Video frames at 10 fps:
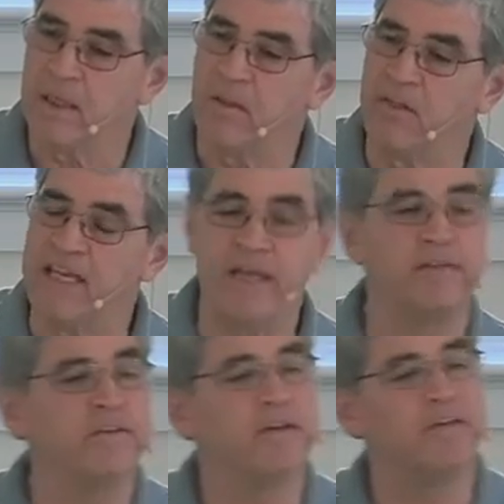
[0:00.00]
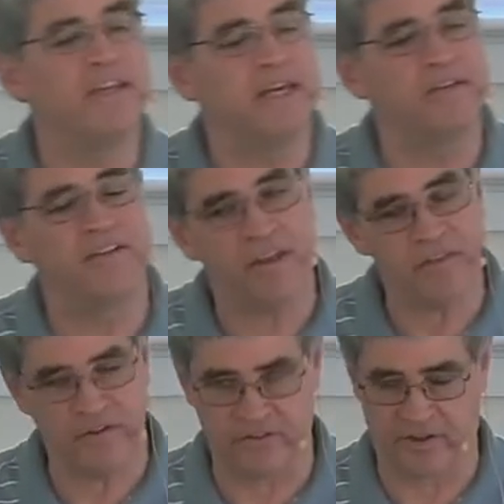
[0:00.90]
The
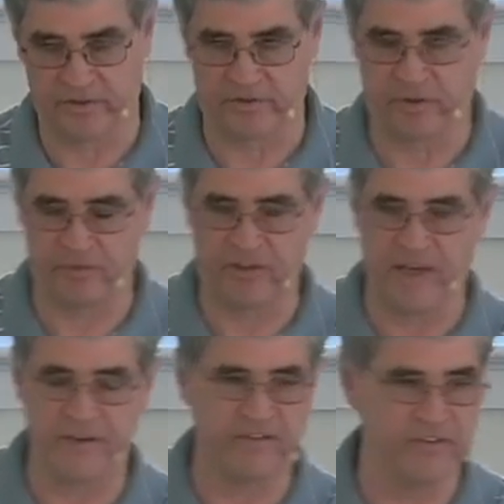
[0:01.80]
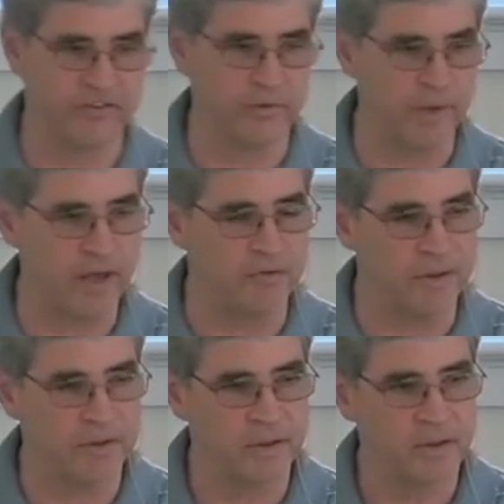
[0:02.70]
antithesis of Genesis
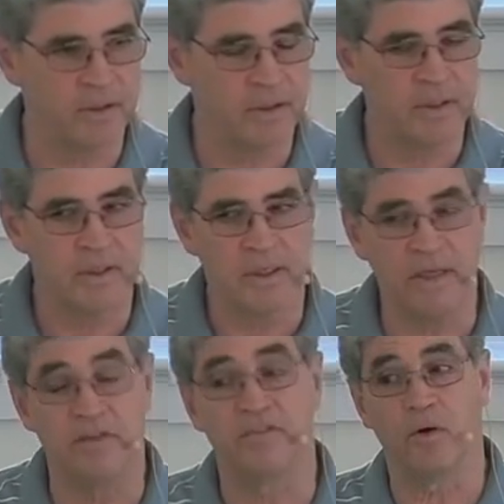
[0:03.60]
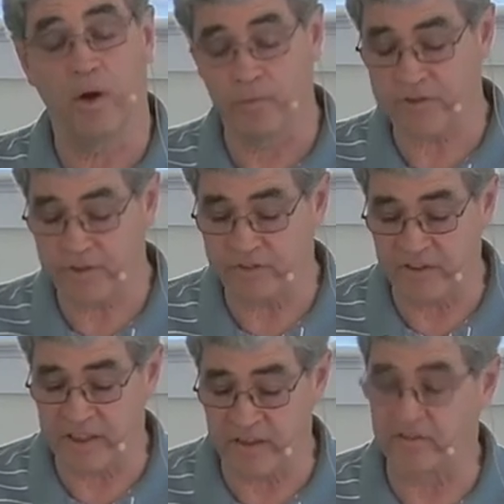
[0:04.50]
11 is often
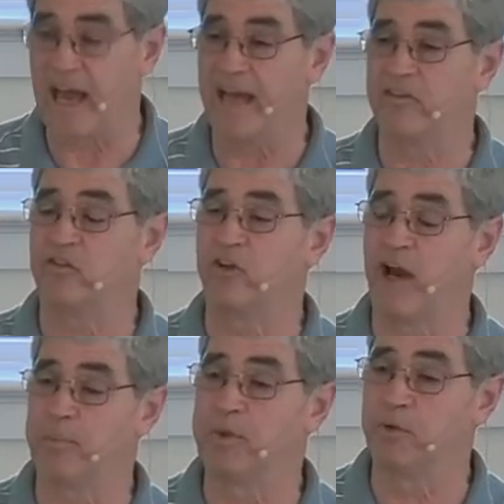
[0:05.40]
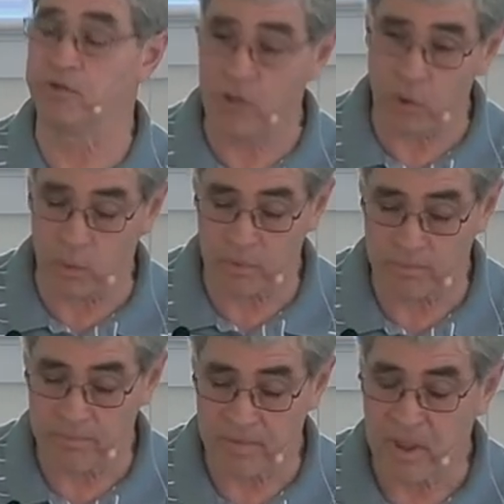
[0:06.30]
seen as Acts chapter 2,
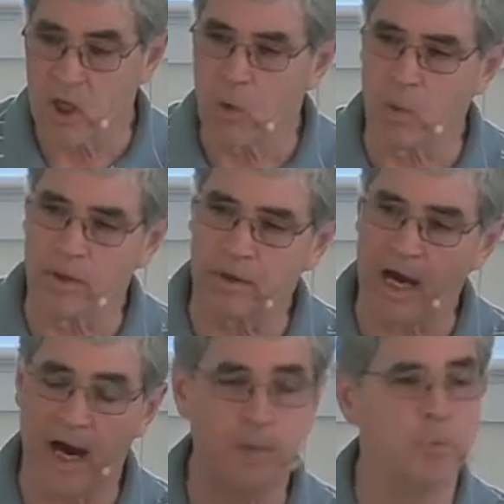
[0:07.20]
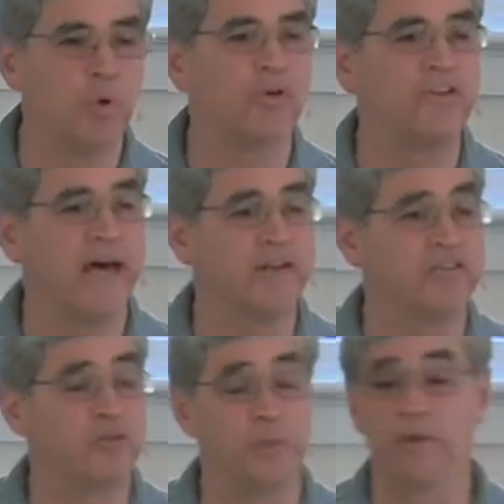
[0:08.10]
where God pours out a
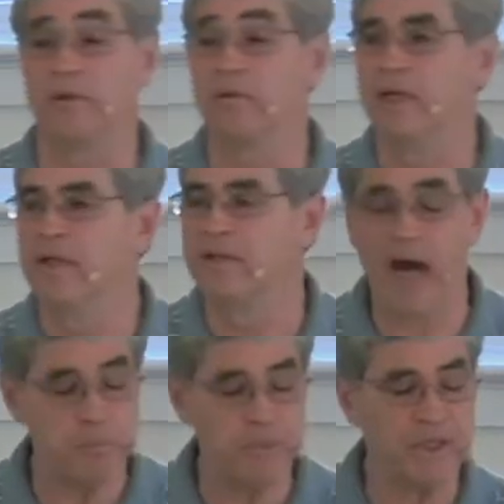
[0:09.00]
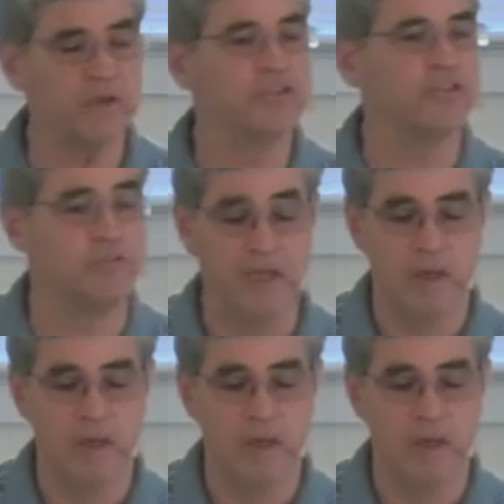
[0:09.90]
spirit, not because of,